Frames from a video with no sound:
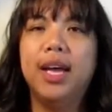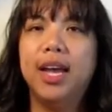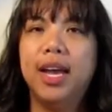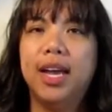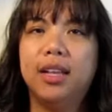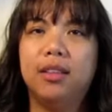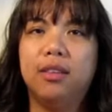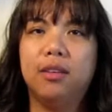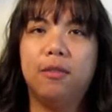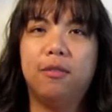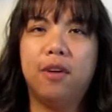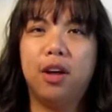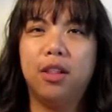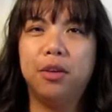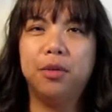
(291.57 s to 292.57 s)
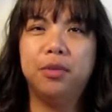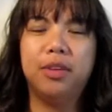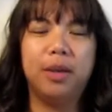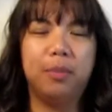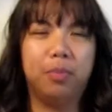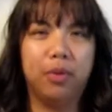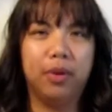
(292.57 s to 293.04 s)
It follows
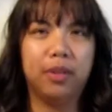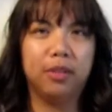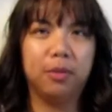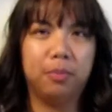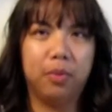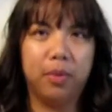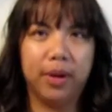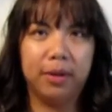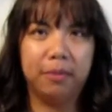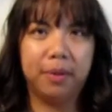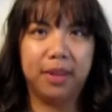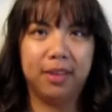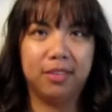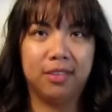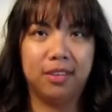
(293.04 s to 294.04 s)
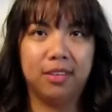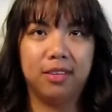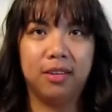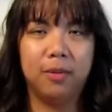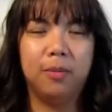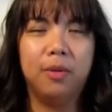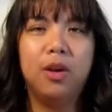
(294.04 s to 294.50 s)
a point-to-point based
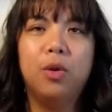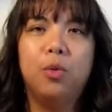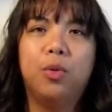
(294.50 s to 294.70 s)
system